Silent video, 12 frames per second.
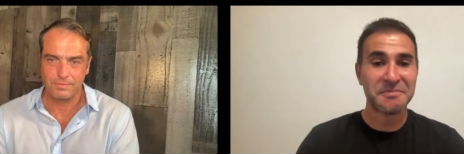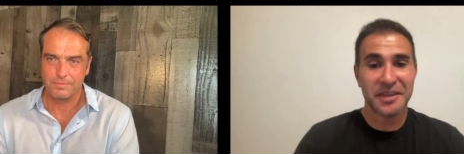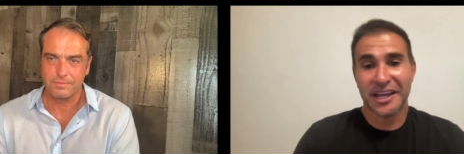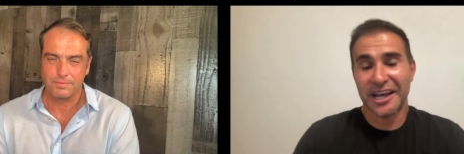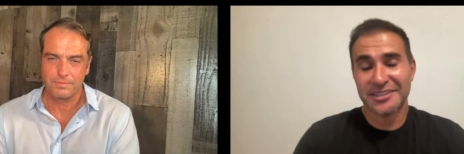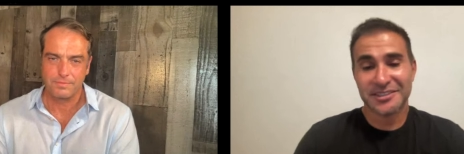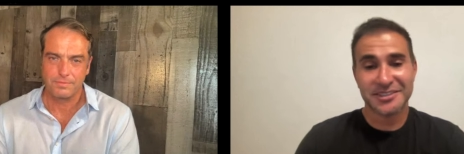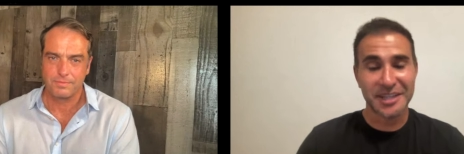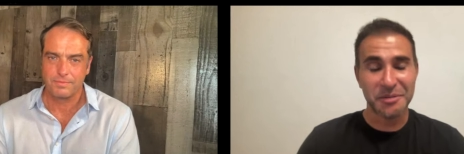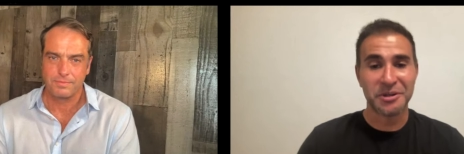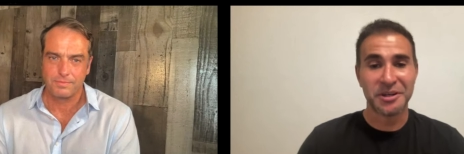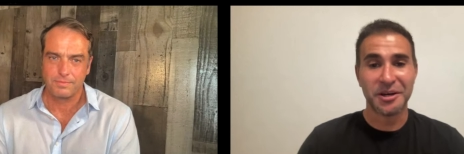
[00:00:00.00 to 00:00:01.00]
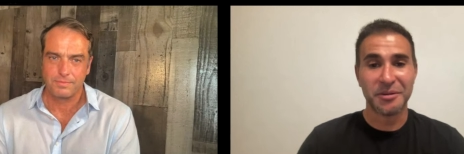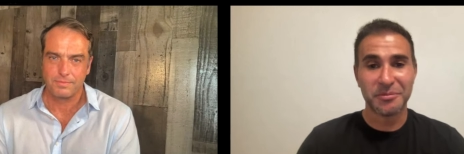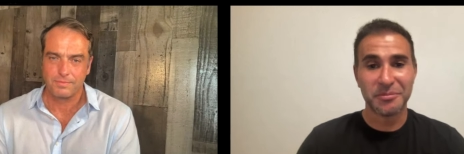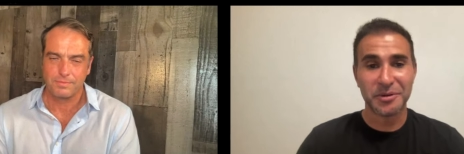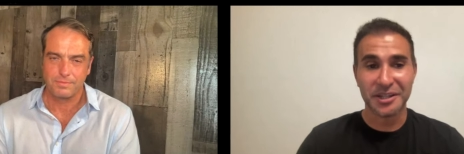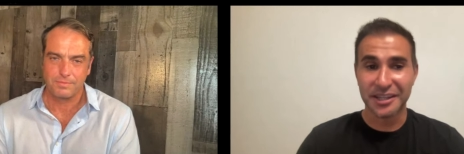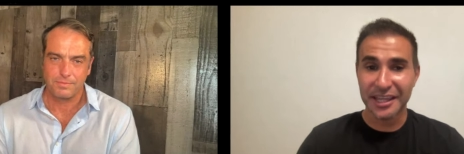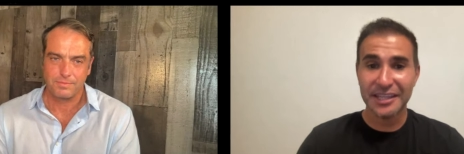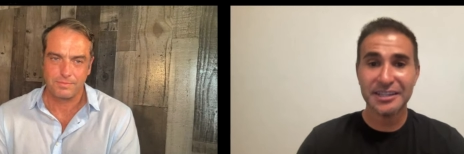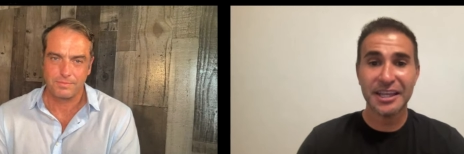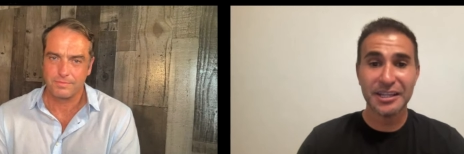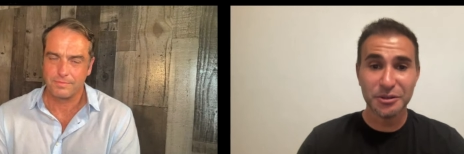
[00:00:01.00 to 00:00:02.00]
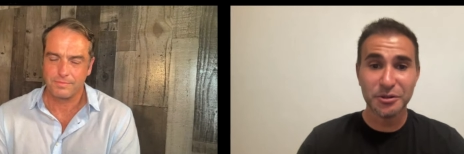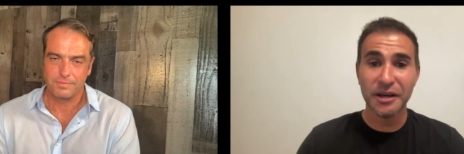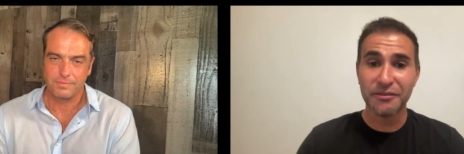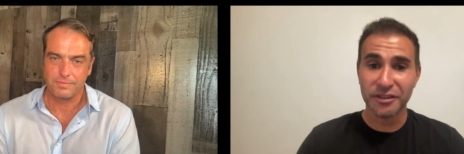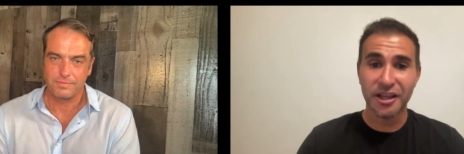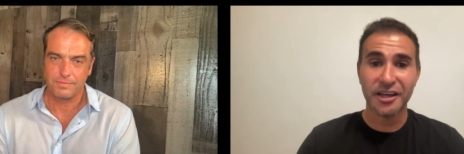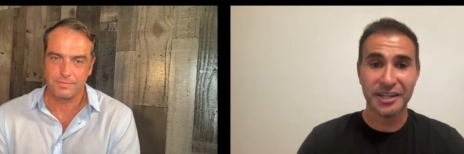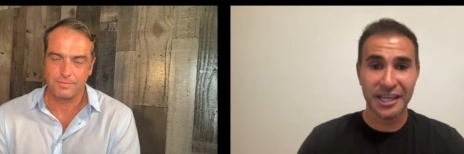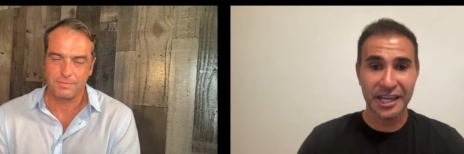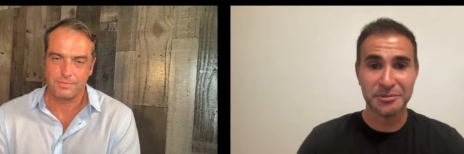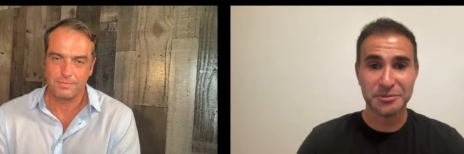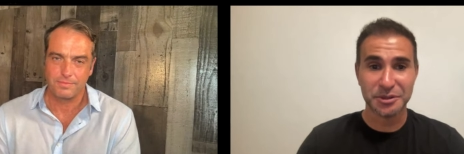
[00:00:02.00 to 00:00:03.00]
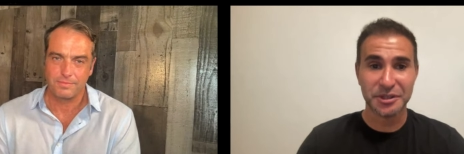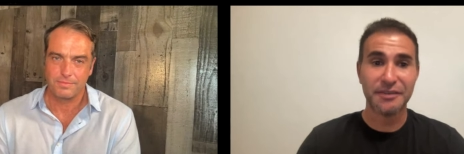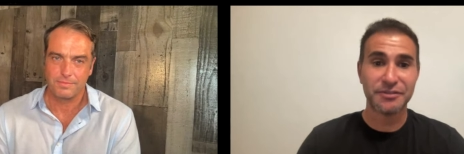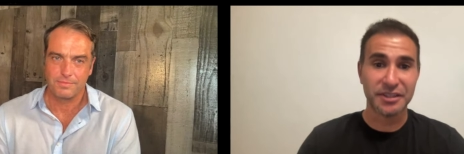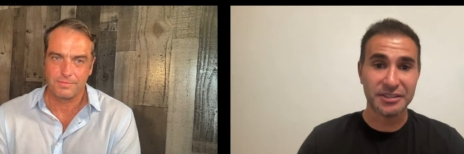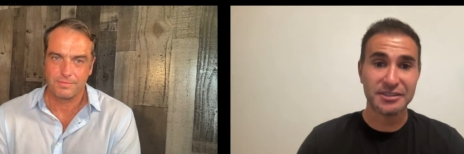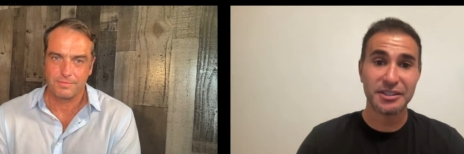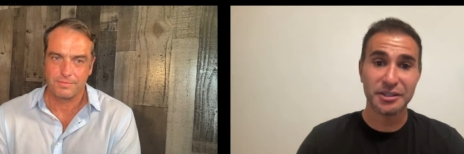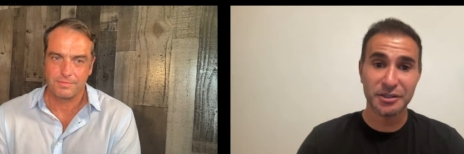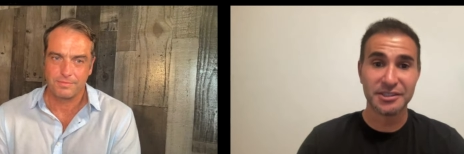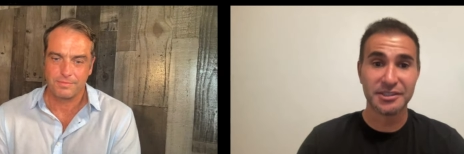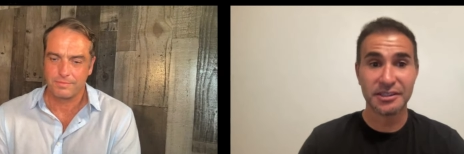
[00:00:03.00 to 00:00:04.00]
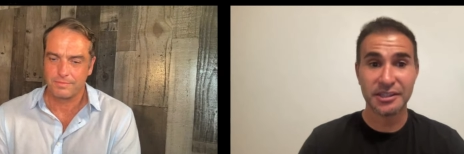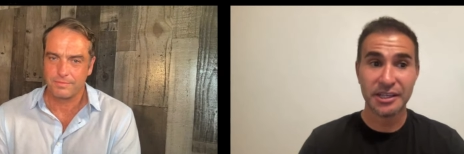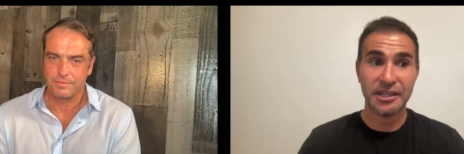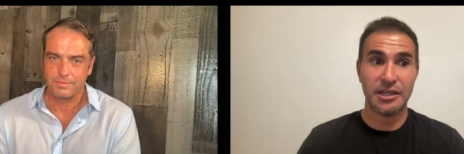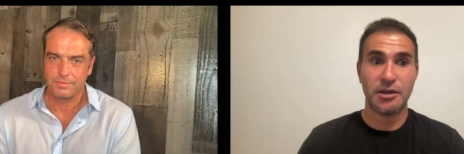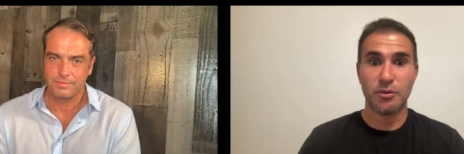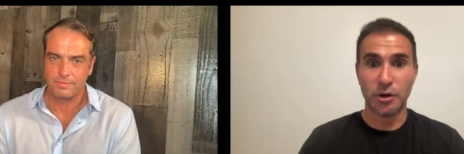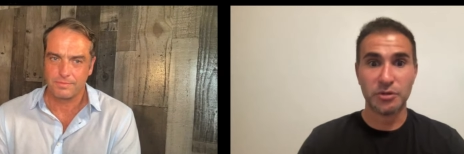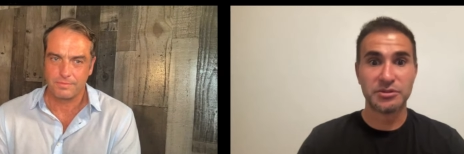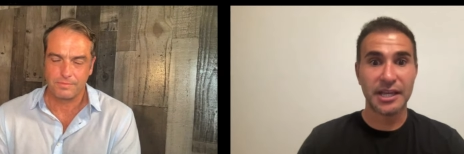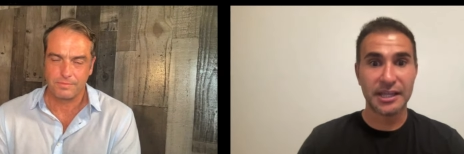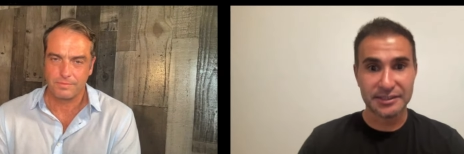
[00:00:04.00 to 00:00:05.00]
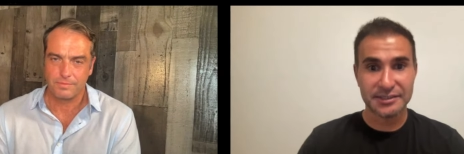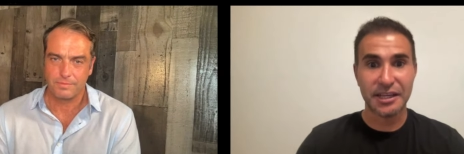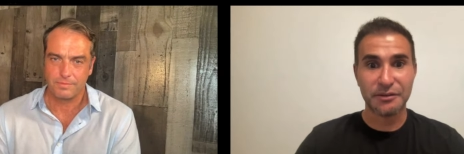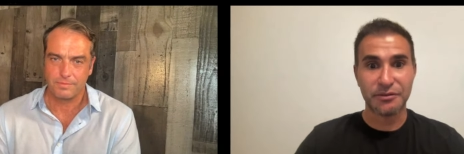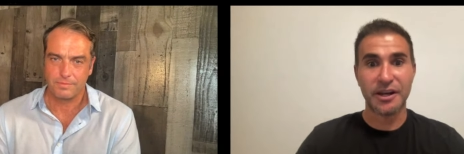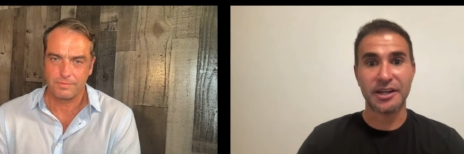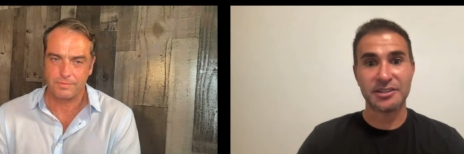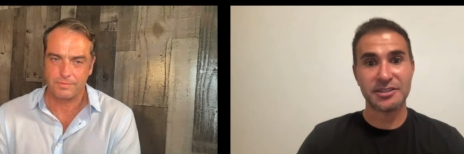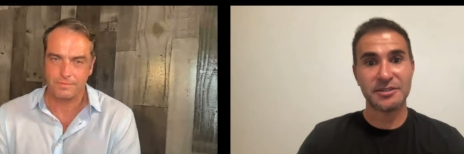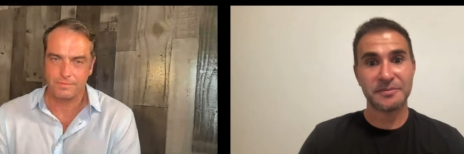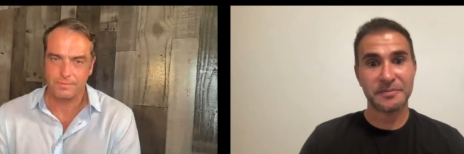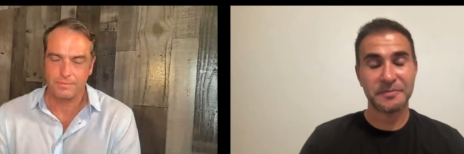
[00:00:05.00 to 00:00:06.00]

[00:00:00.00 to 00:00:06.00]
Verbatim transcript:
Speaker 1: and guys are stepping up, but they, they do have a lot of games. So they have to continue to rotate and stay fresh.